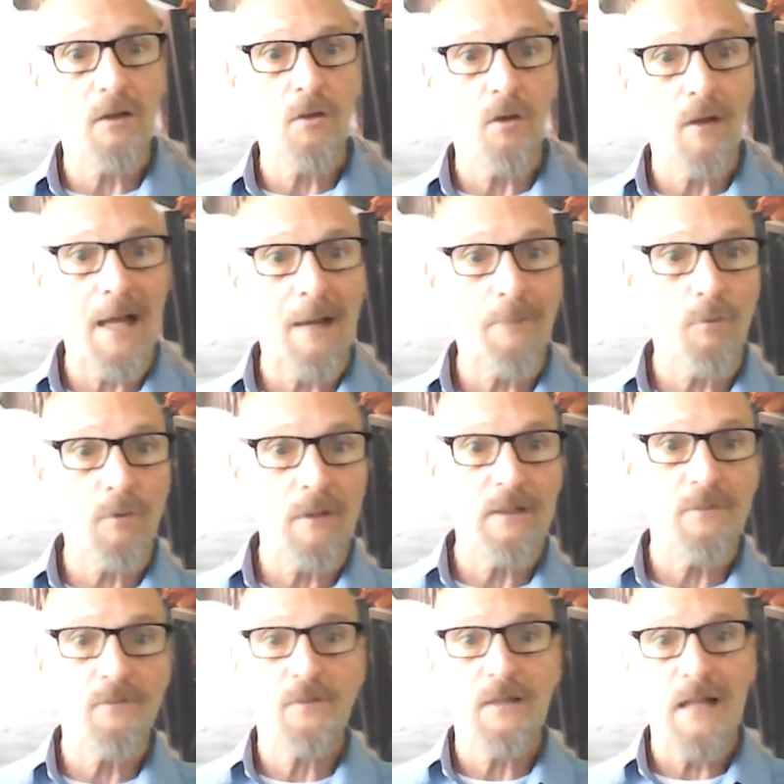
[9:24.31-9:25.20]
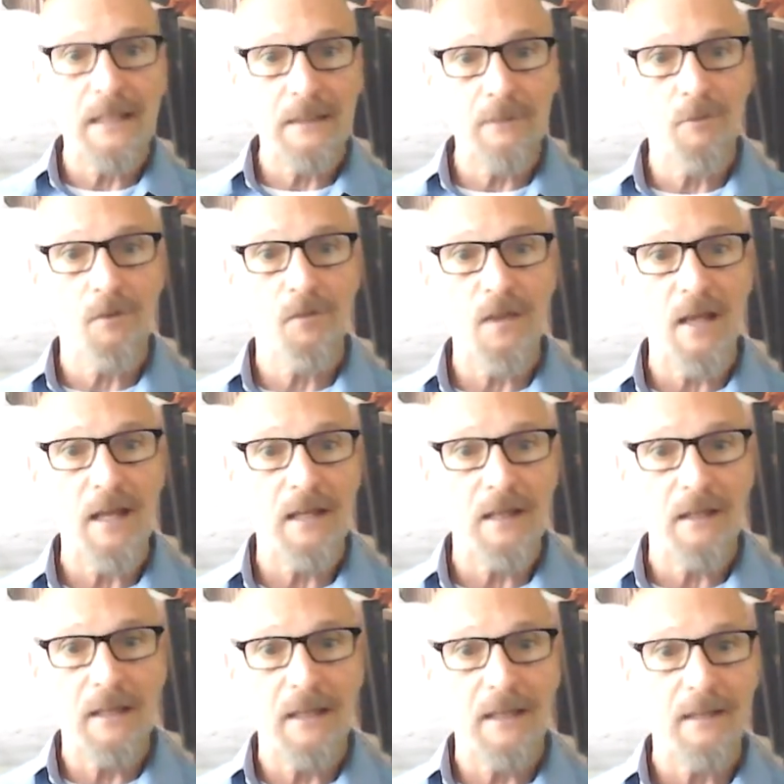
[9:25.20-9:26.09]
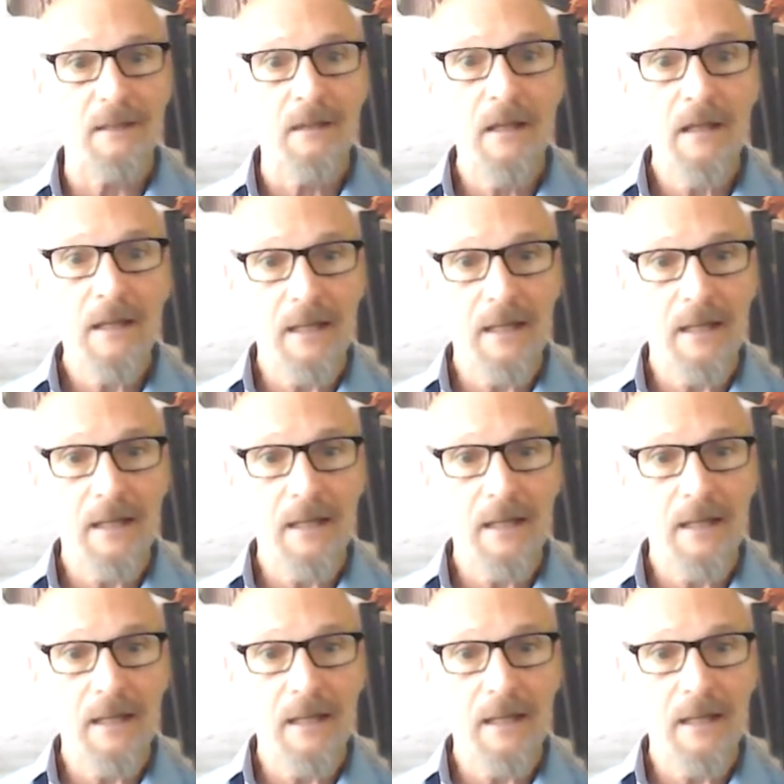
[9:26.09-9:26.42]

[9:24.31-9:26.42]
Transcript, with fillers: collaborative kind of a thing, and